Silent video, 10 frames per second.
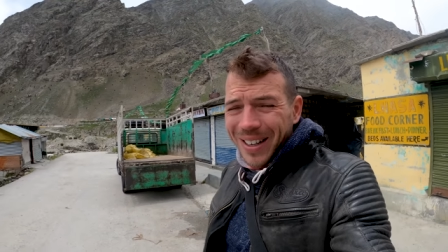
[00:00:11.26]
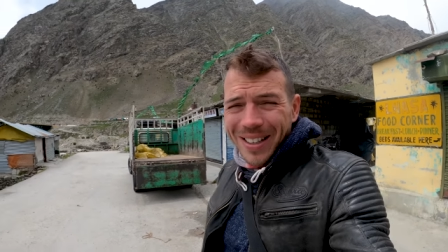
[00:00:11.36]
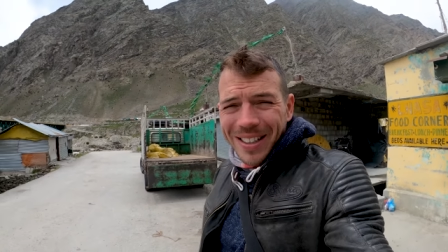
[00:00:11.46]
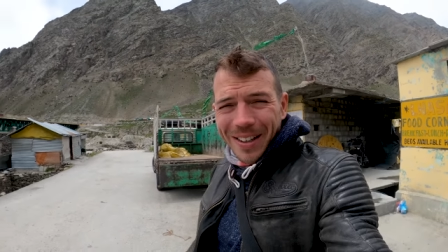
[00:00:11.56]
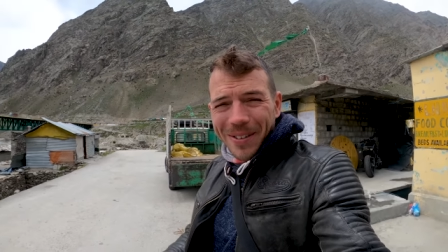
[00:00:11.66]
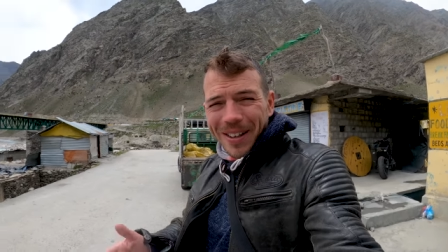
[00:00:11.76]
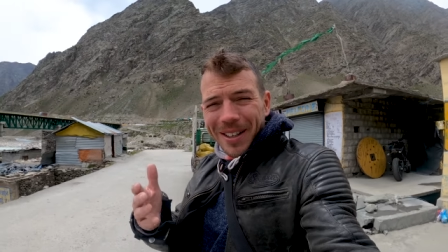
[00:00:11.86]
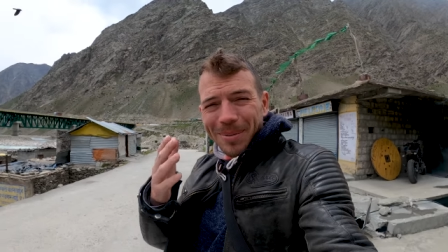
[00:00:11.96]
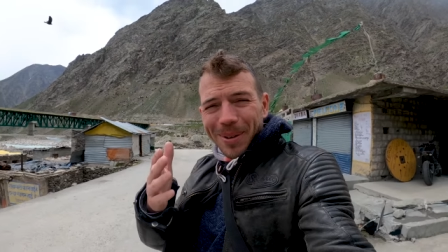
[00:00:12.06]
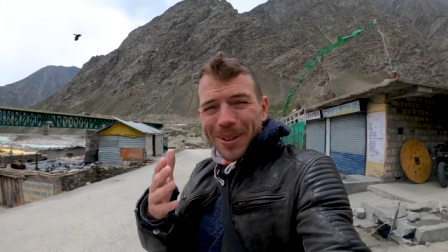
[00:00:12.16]
last time
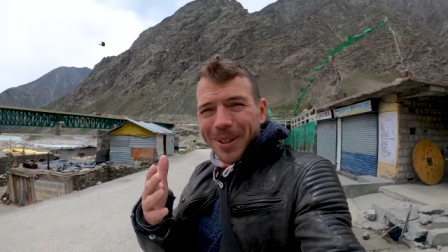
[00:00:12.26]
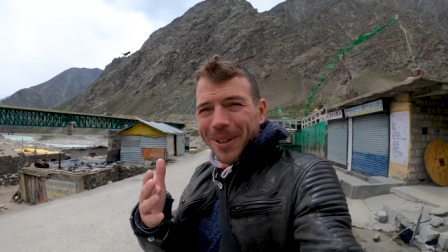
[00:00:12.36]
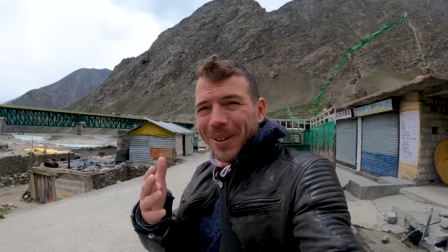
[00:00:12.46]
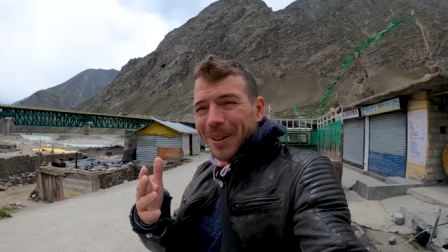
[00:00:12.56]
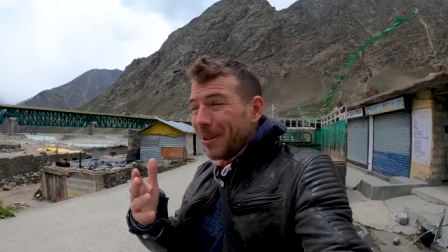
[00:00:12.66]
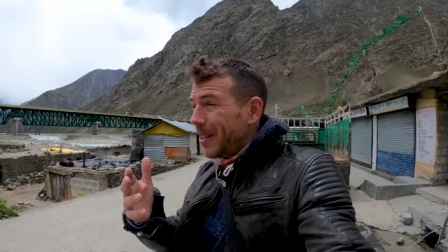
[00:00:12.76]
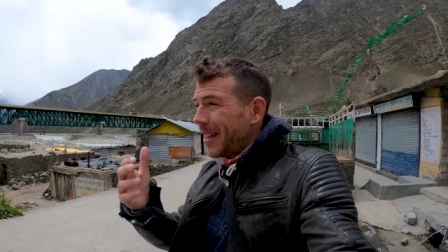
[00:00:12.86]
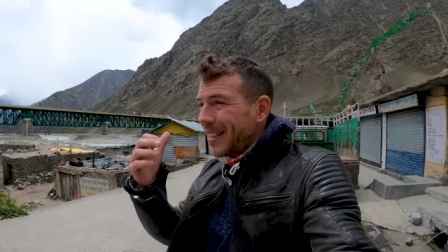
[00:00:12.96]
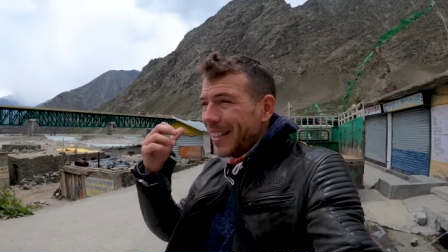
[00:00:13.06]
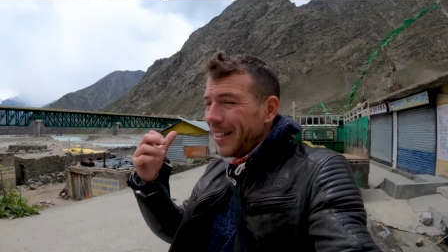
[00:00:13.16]
I spoke to you was
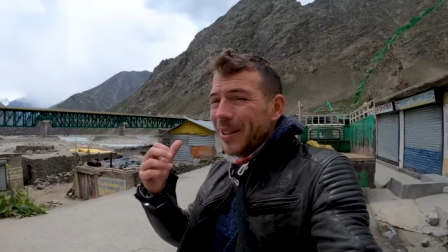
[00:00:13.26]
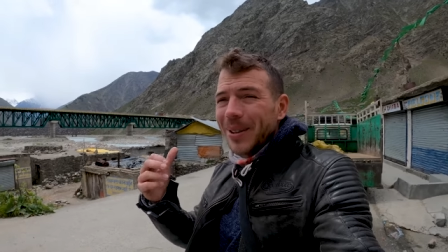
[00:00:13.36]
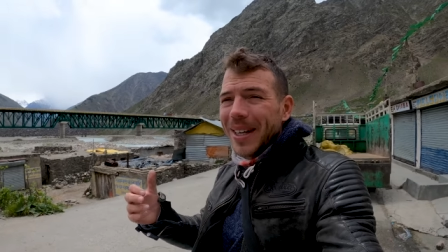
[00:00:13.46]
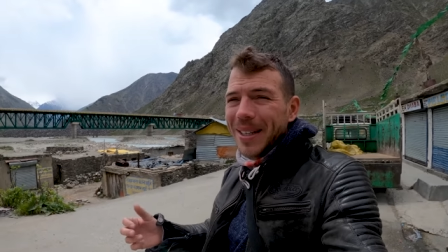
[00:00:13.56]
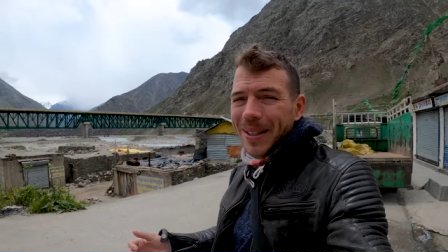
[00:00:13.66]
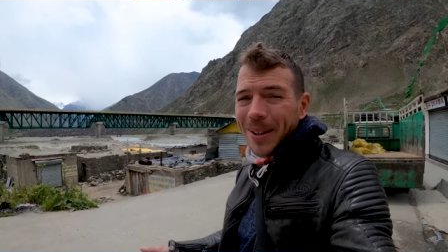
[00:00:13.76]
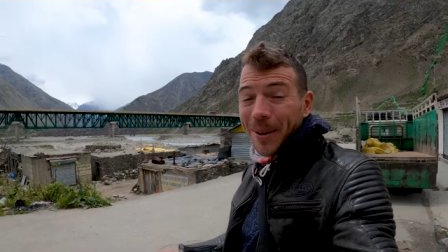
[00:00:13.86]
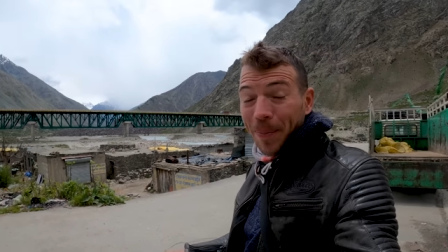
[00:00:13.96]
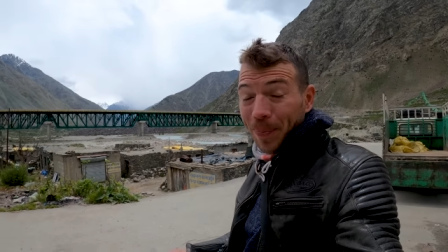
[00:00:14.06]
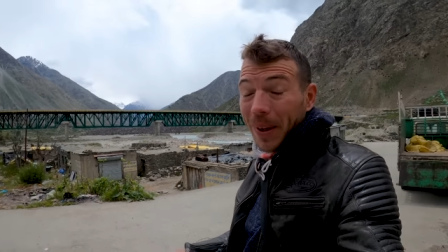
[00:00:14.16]
actually 2 days
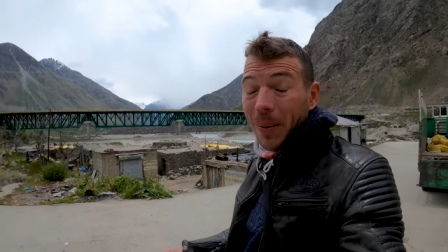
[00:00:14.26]
ago.